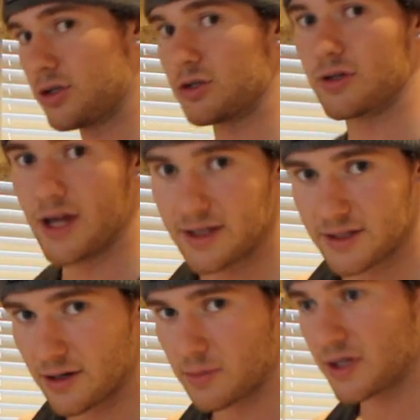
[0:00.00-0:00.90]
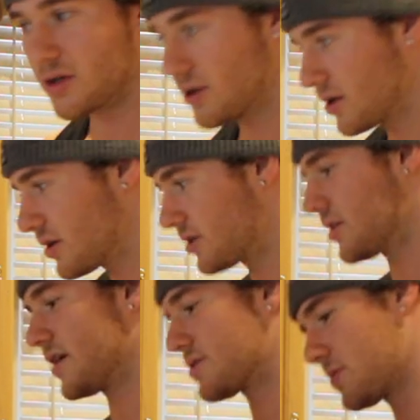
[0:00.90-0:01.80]
your days that are being good, your
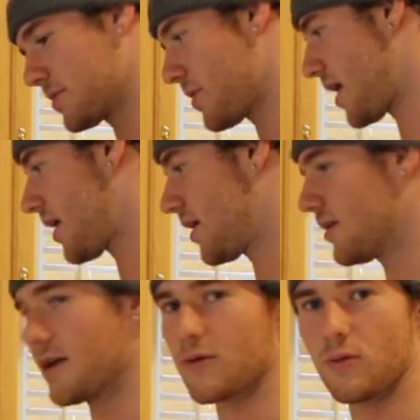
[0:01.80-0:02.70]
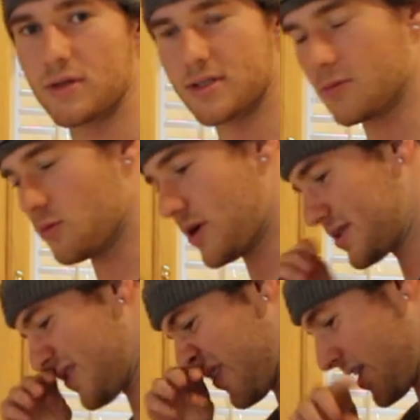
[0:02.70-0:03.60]
days are being bad, like what type of weight and
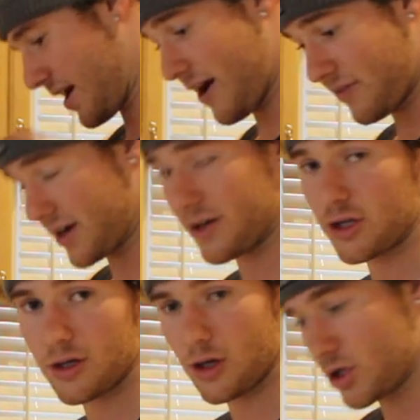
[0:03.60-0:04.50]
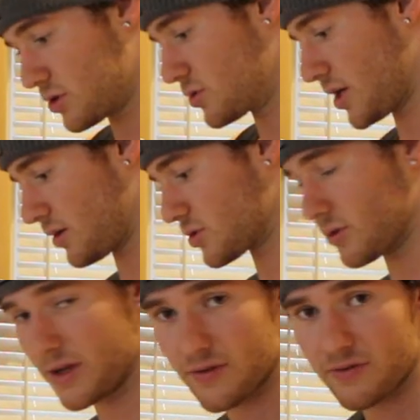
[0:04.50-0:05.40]
stuff like that. I find it a huge help. So
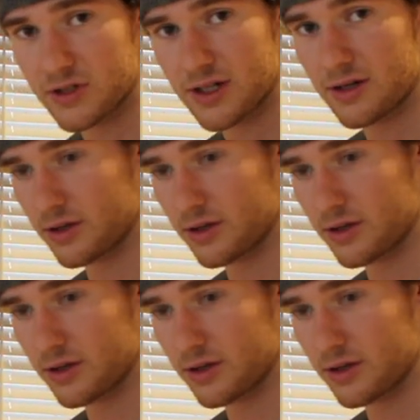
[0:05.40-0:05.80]
even if you did it